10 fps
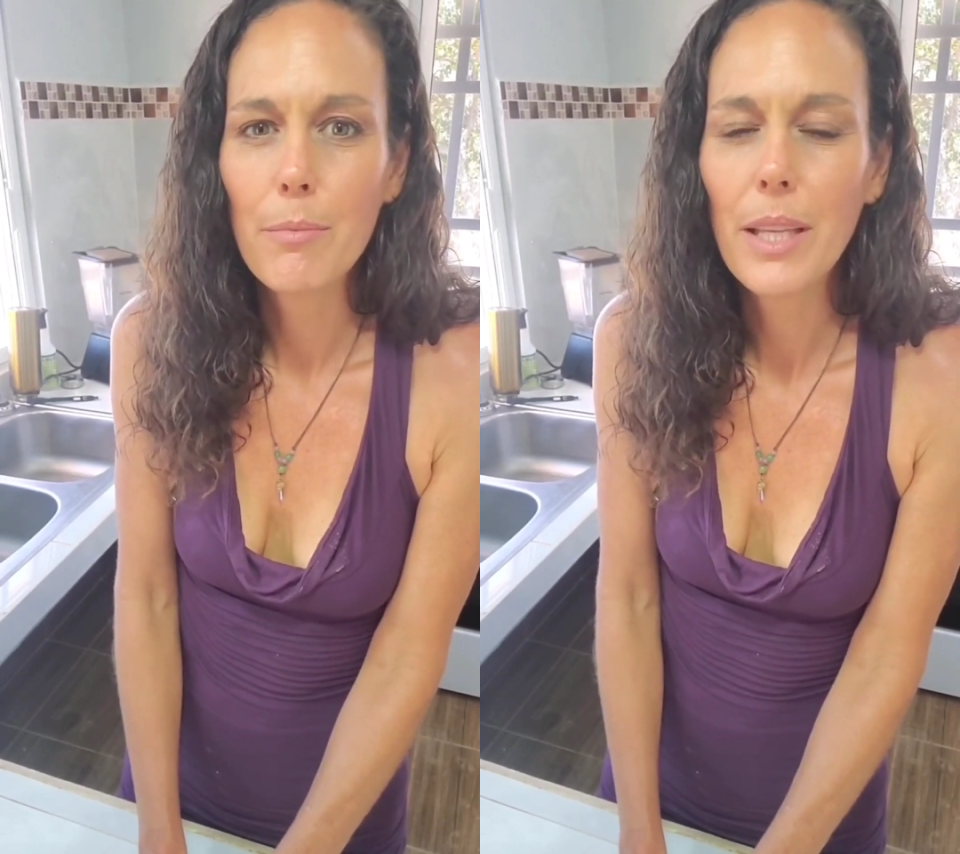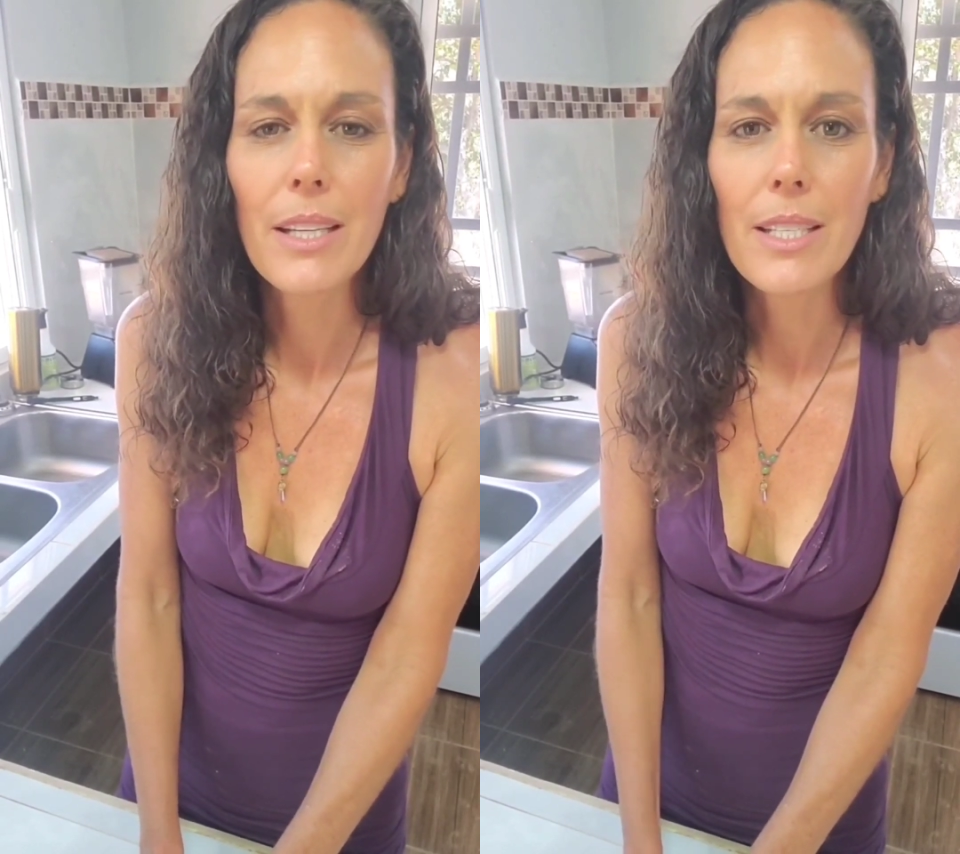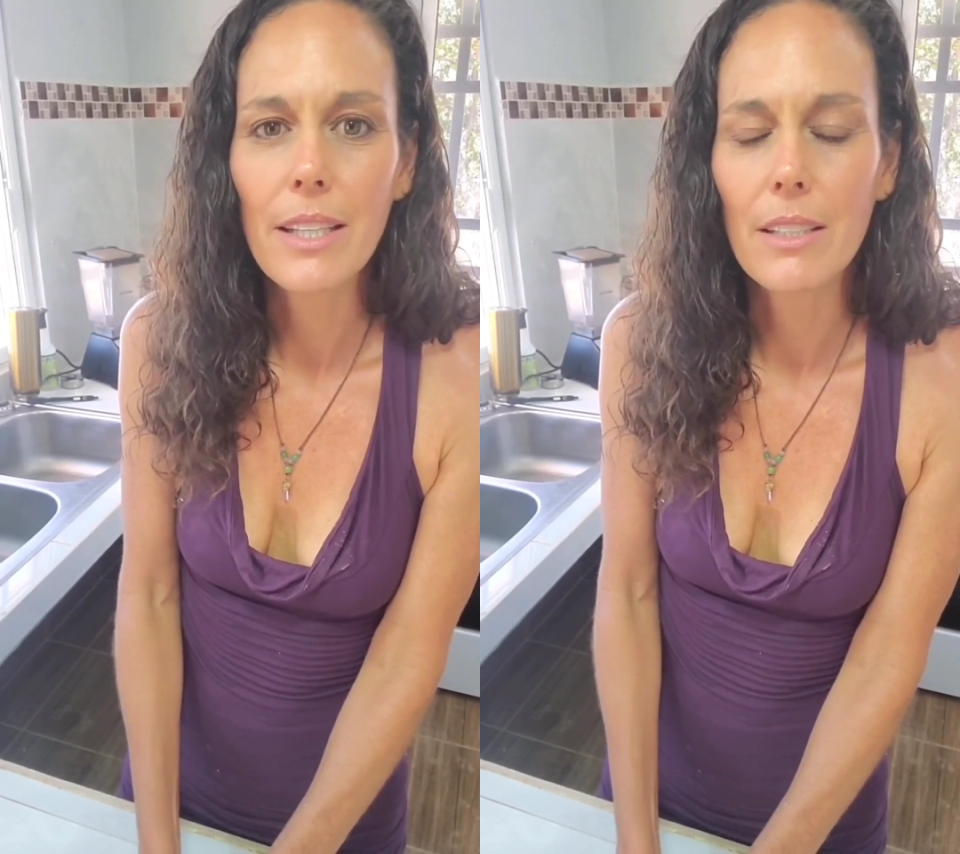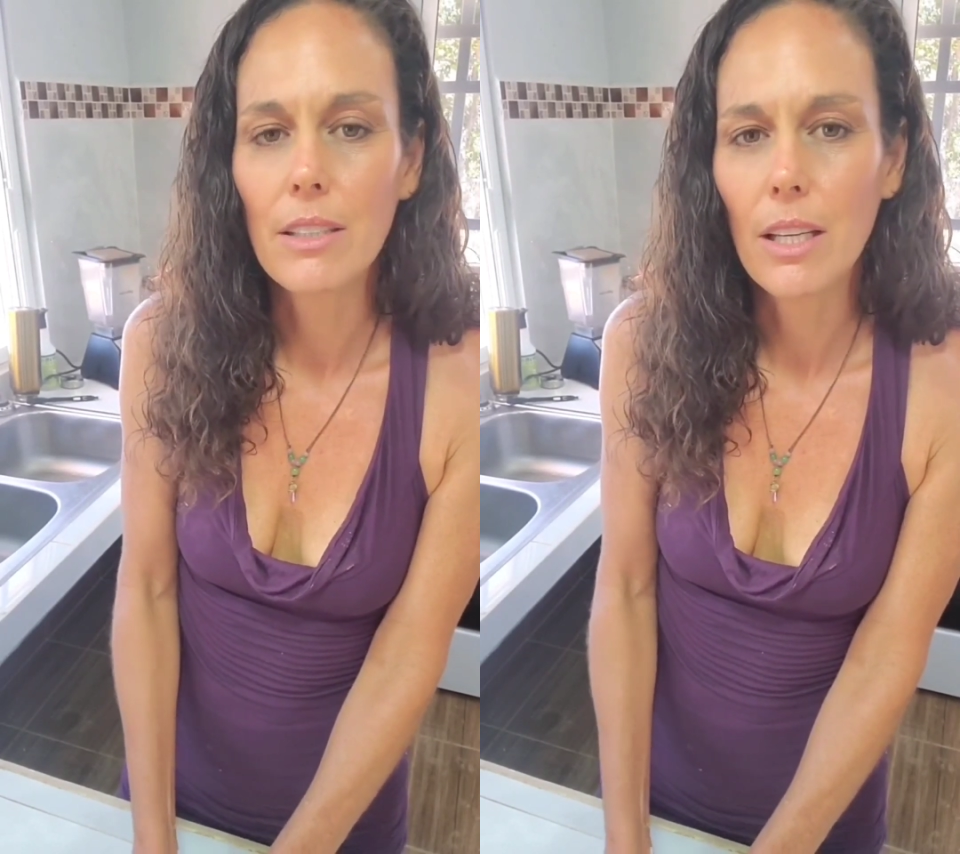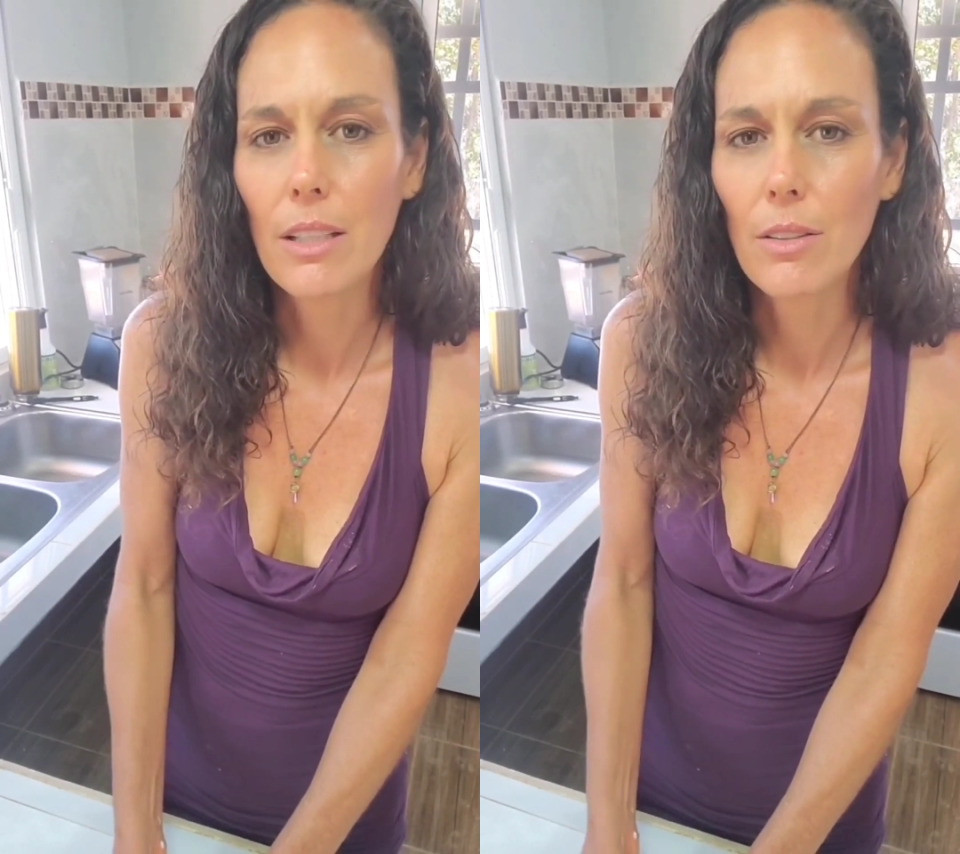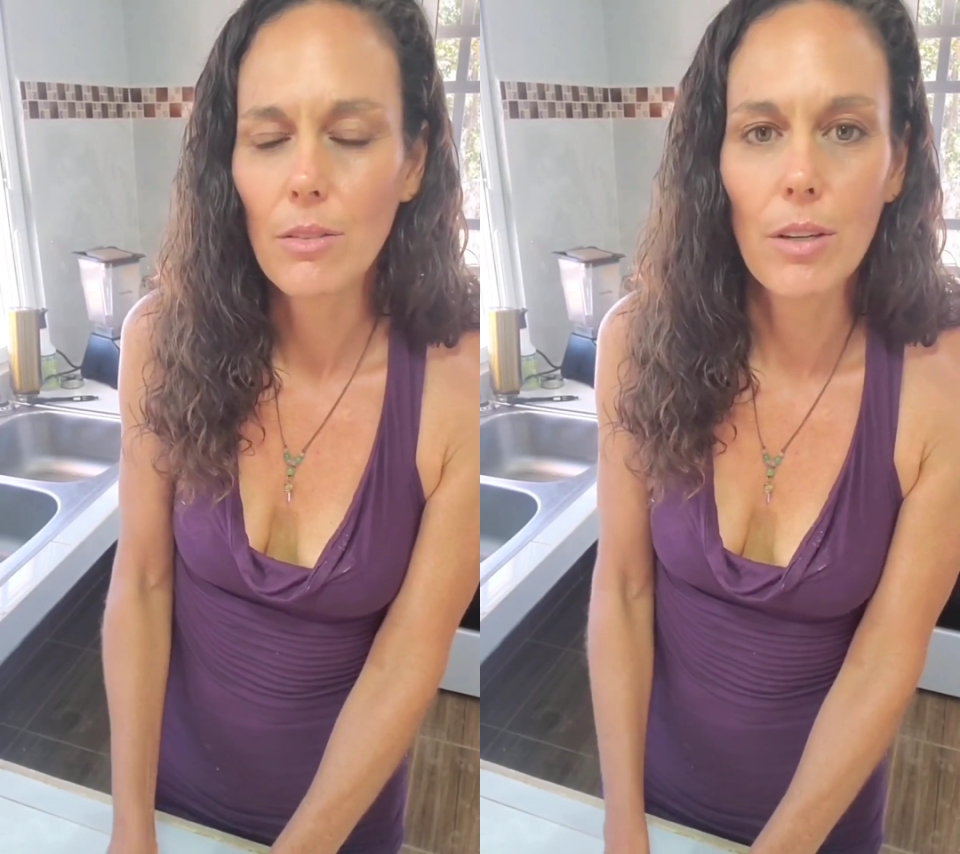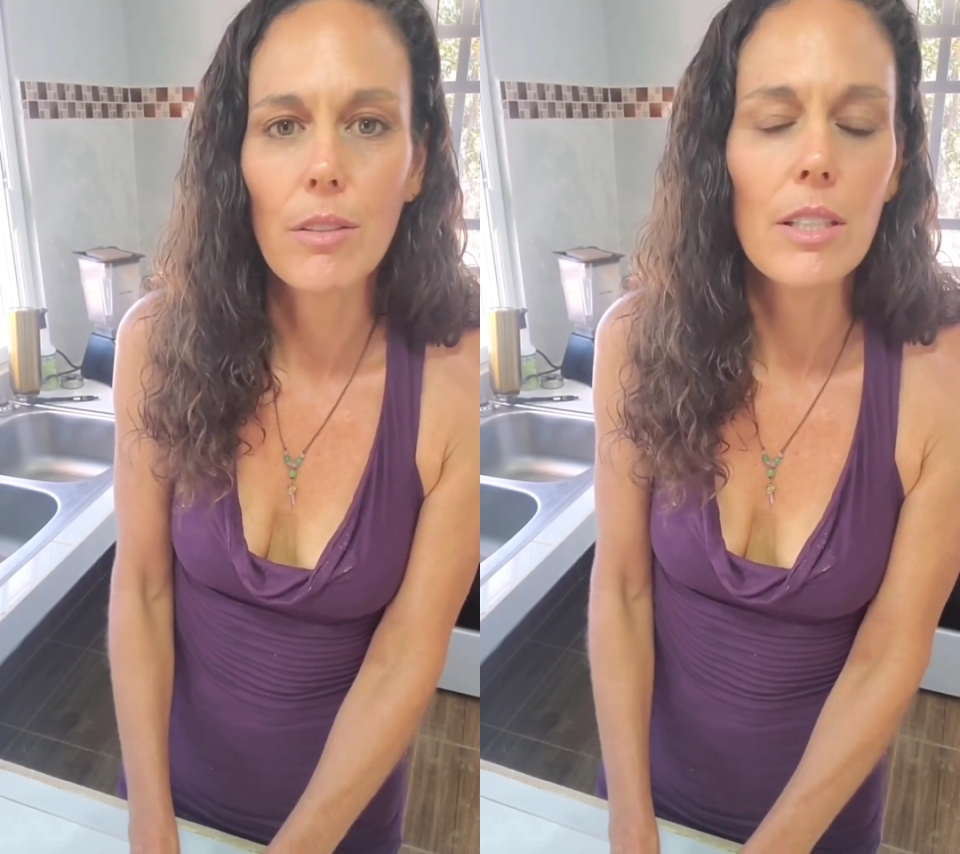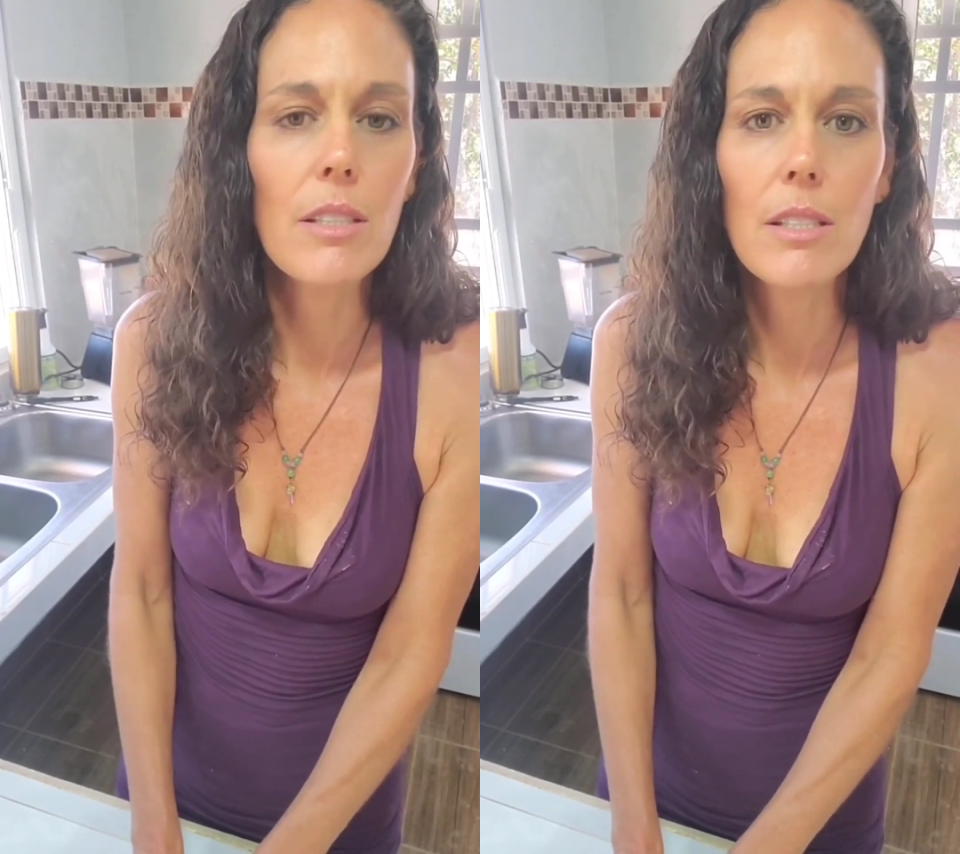planted and
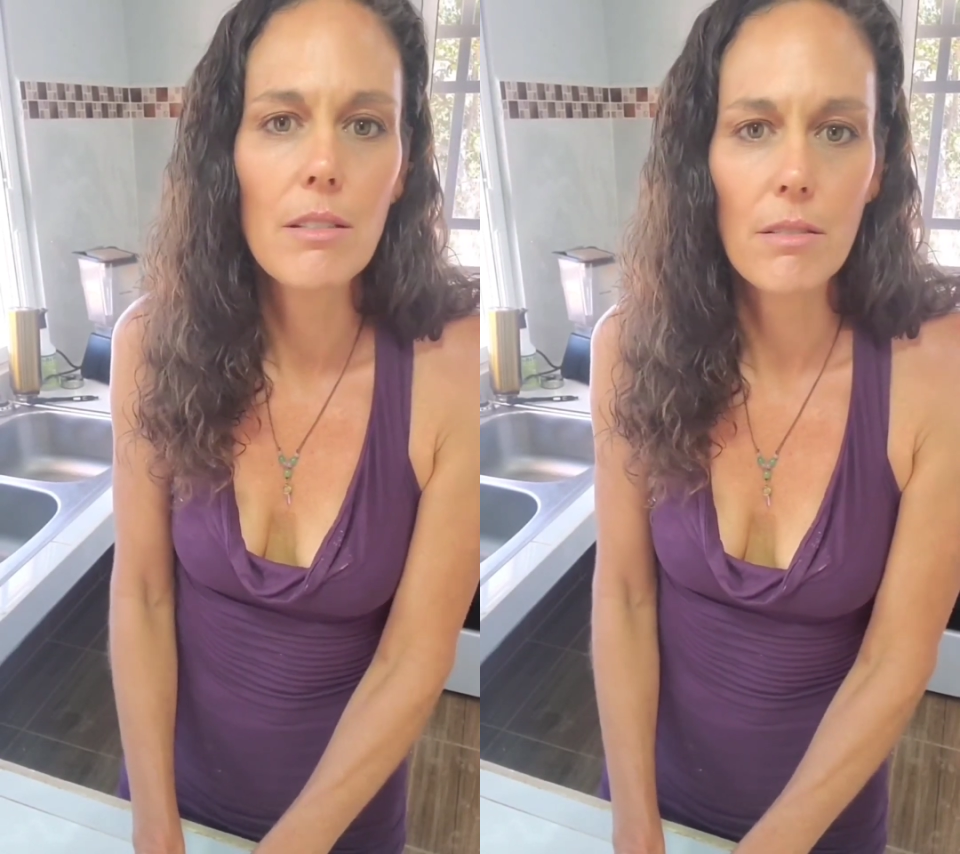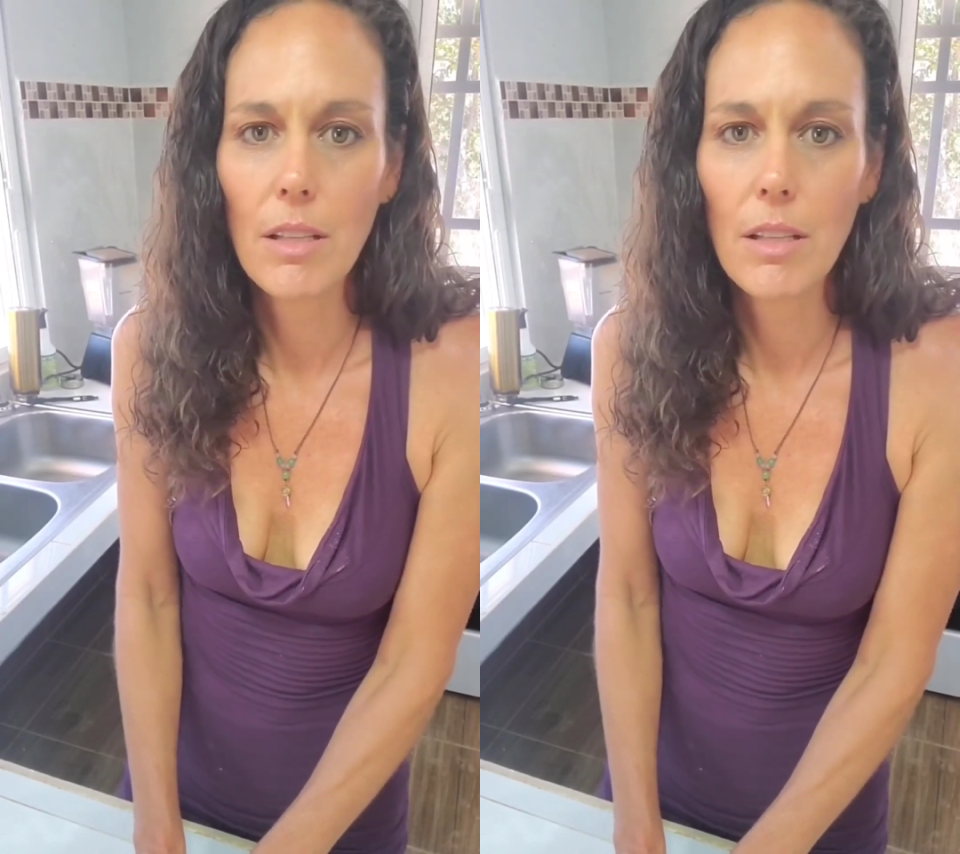grown this